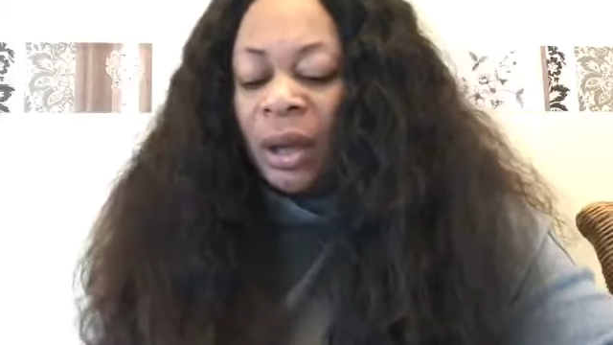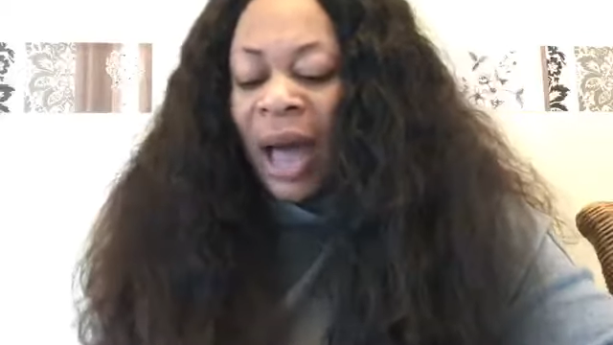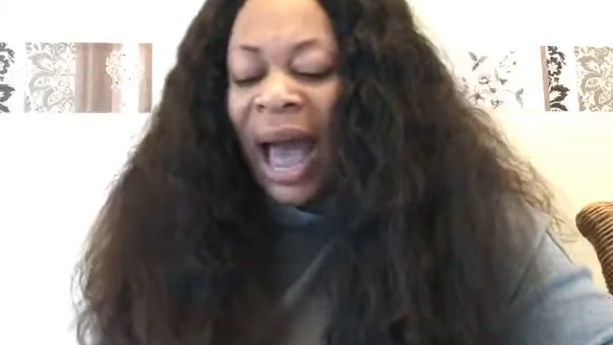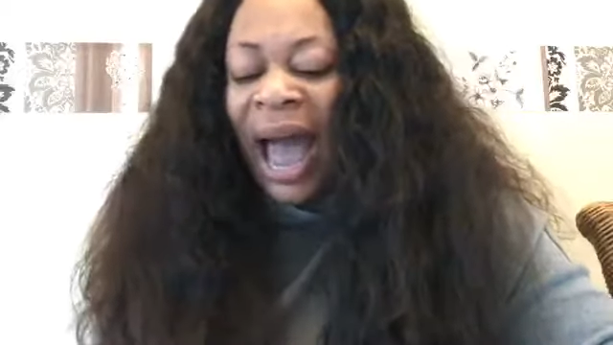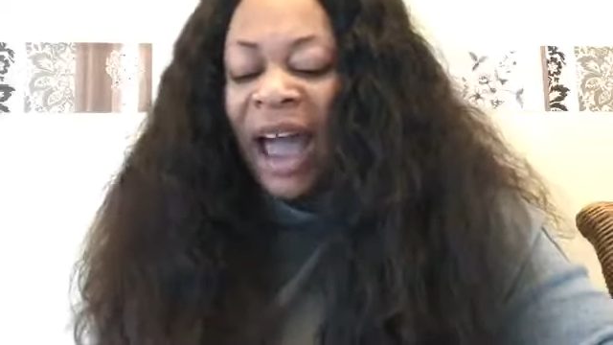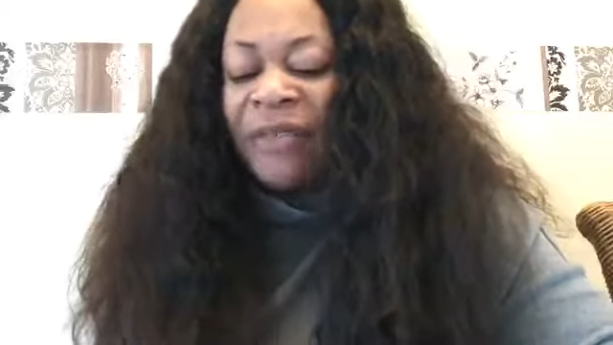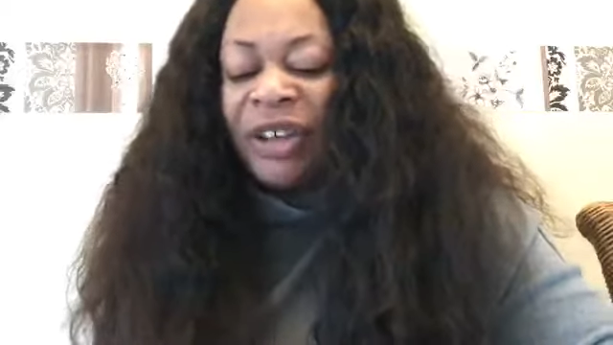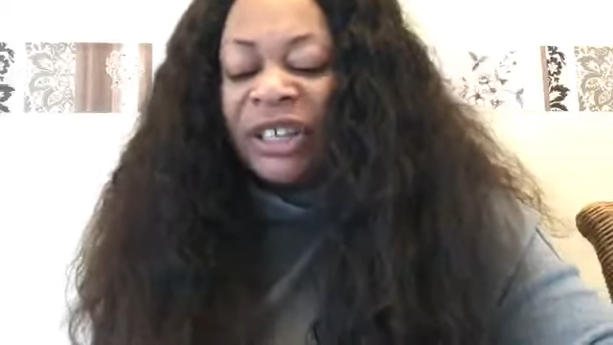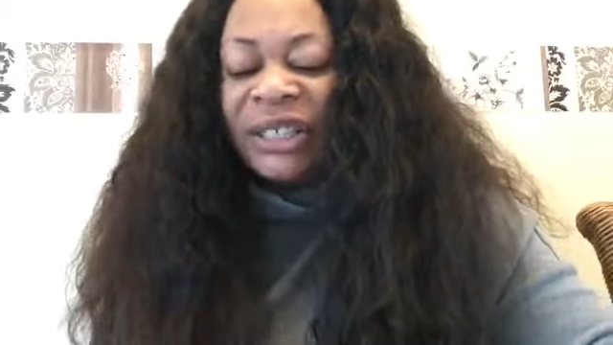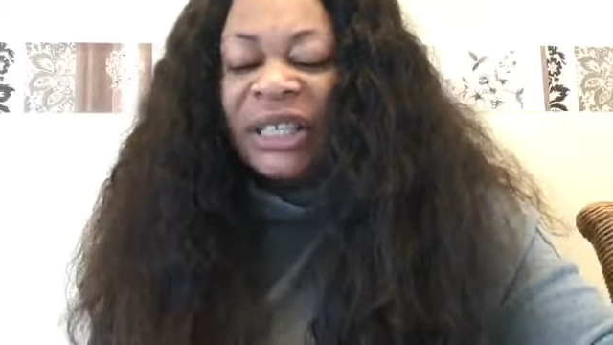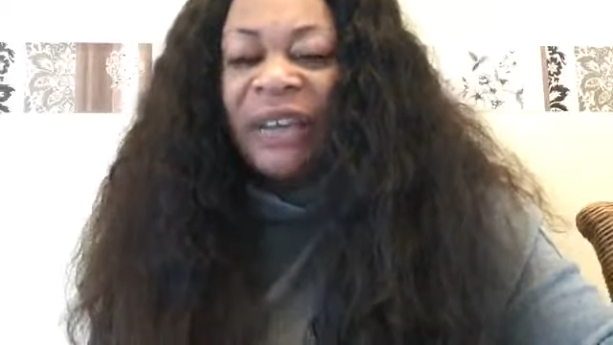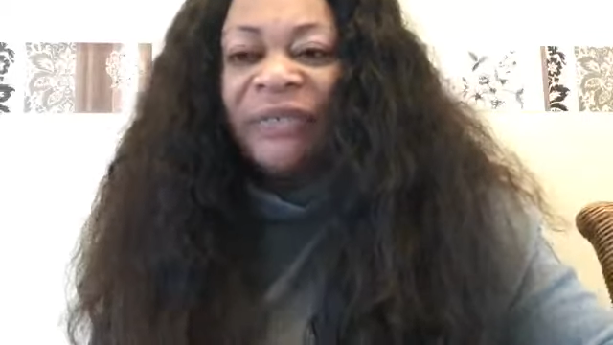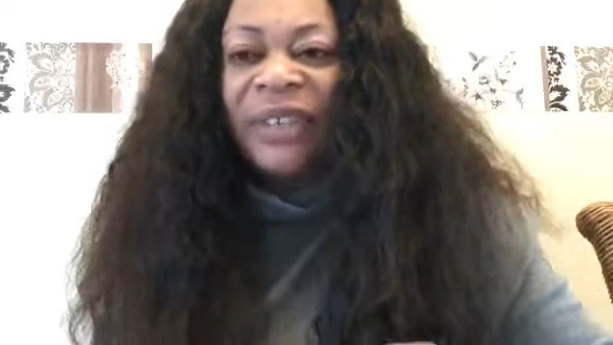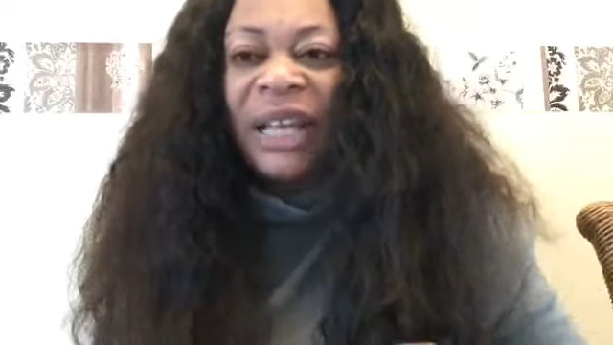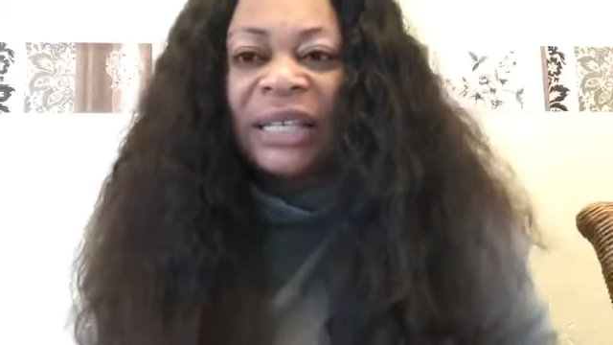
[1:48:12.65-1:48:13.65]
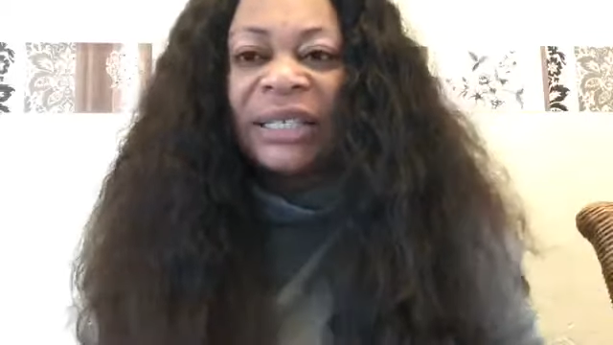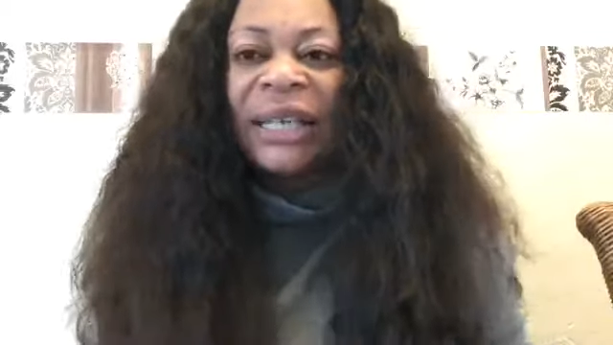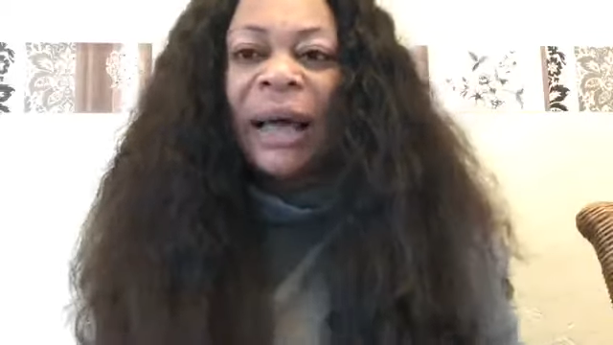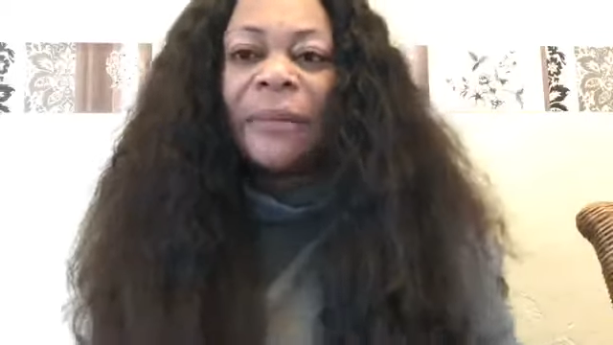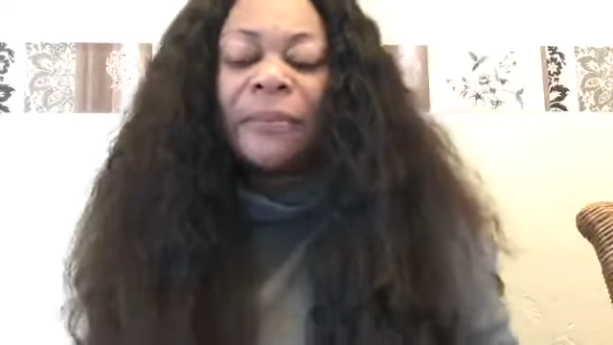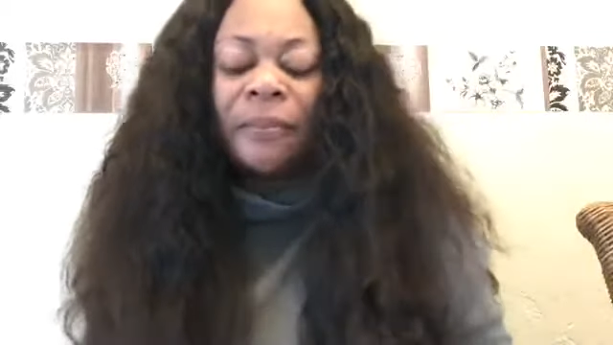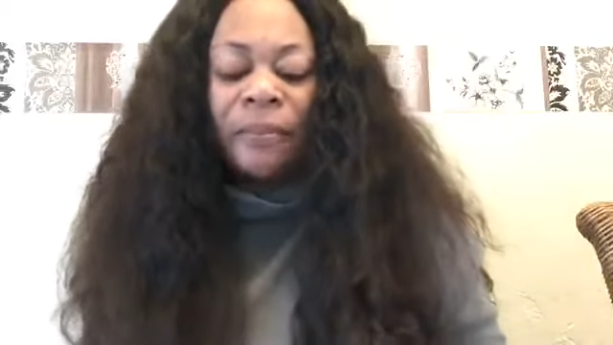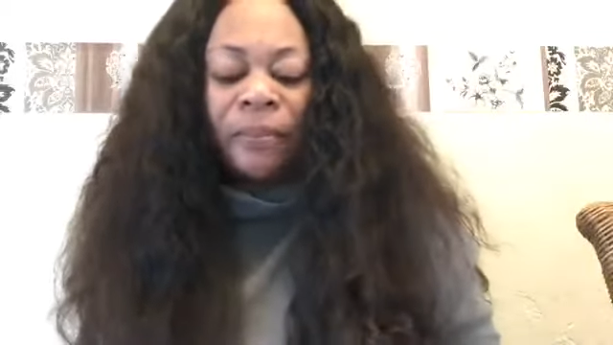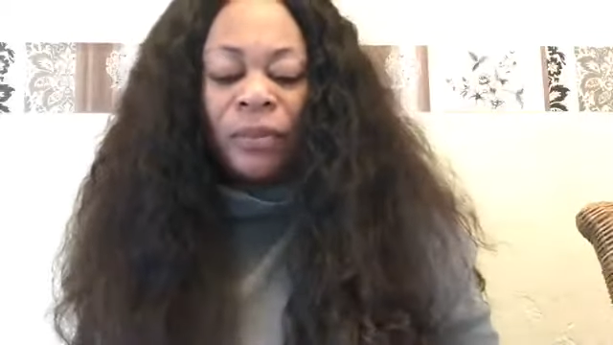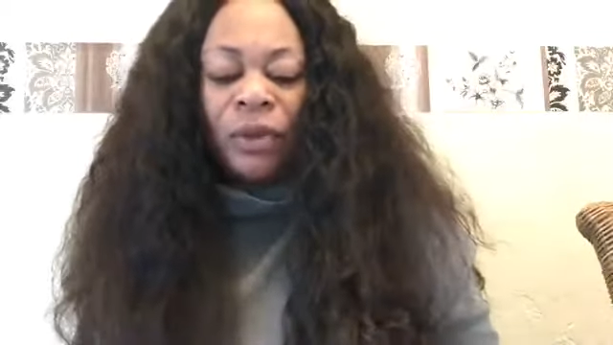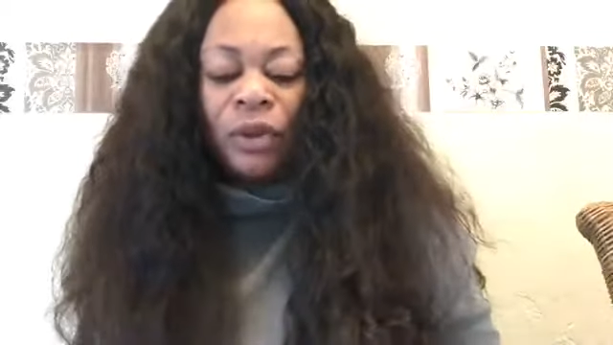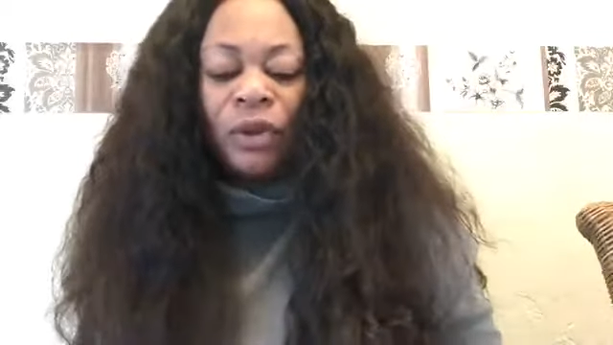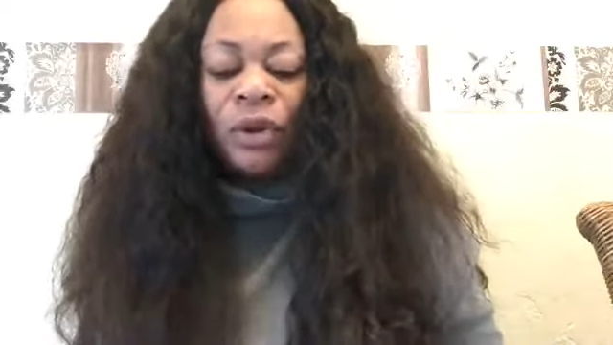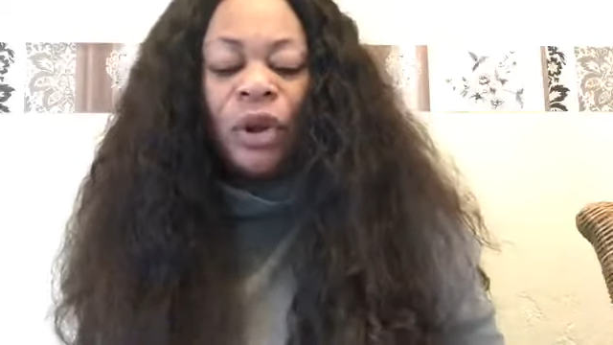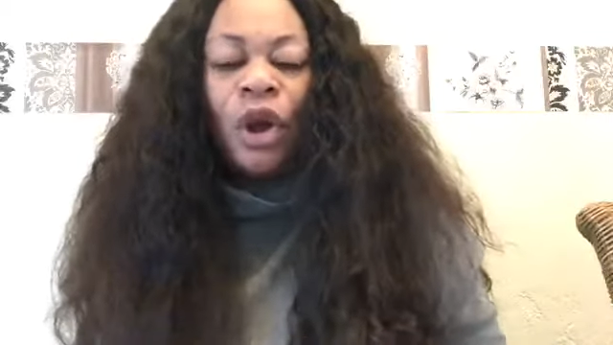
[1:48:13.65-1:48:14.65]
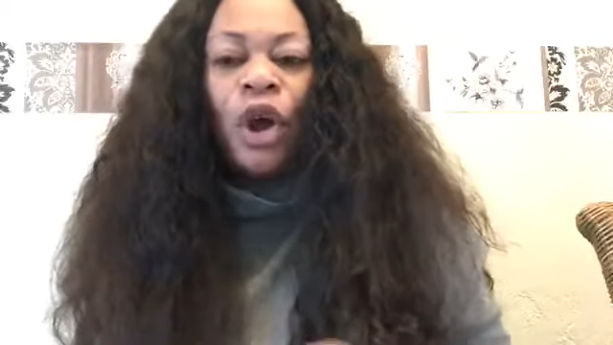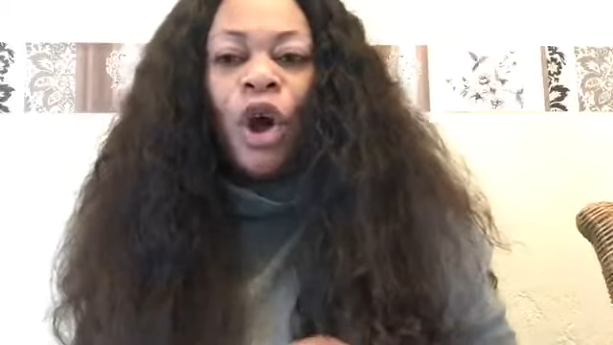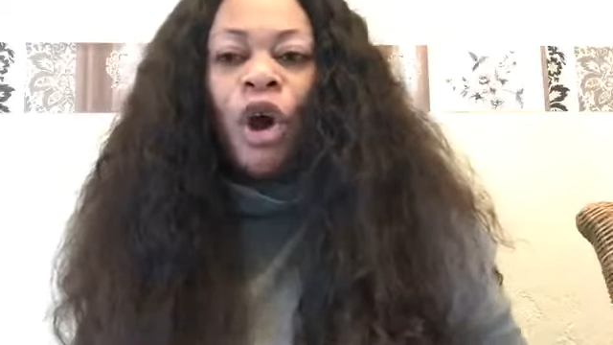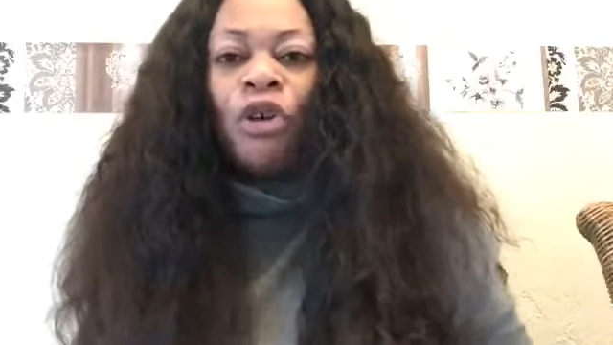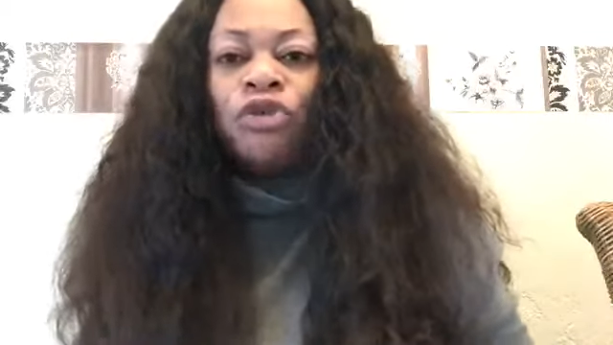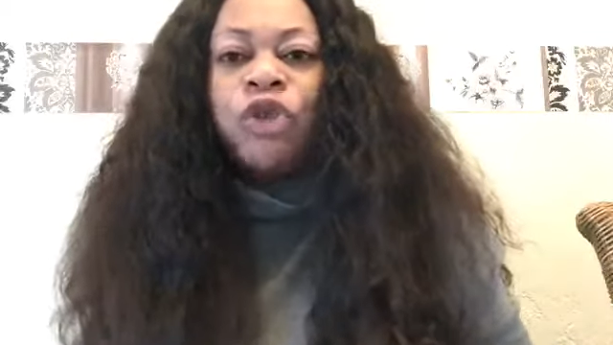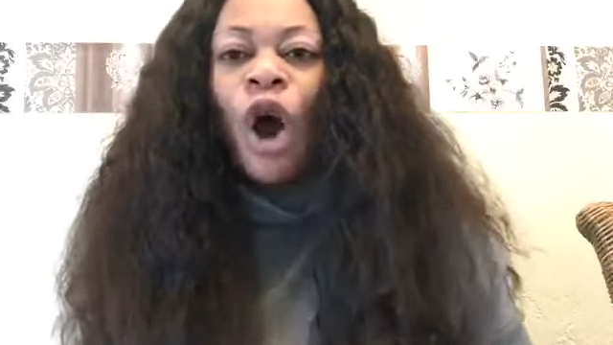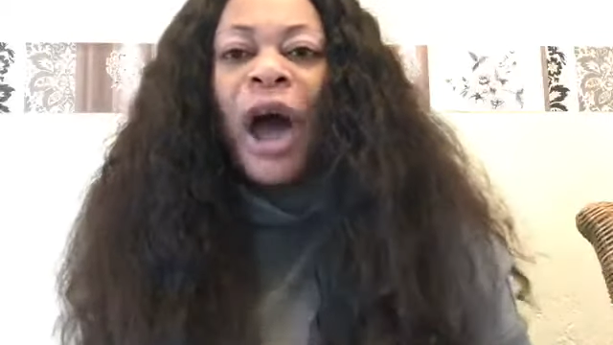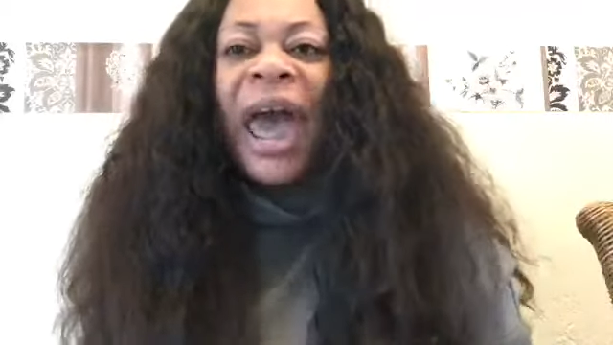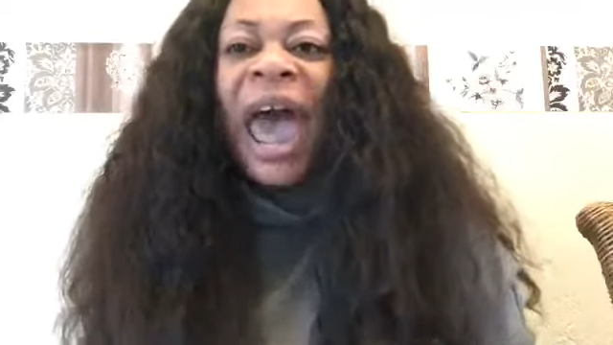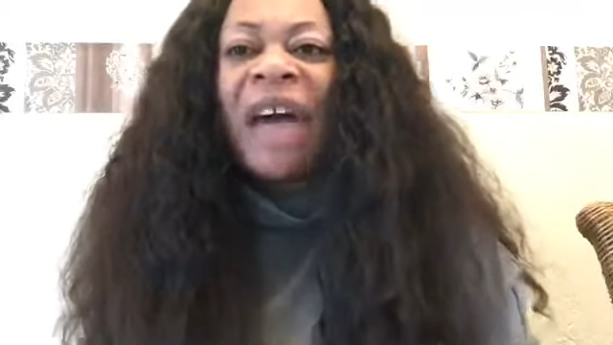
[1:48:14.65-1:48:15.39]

I receive this, sir. For